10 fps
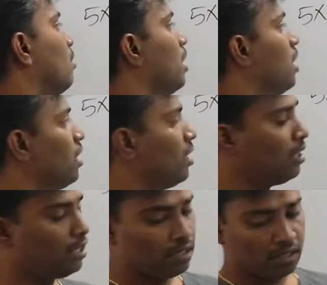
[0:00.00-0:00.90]
Okay,
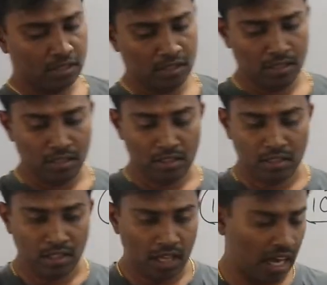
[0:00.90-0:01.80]

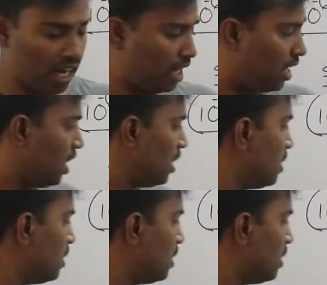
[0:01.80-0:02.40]
and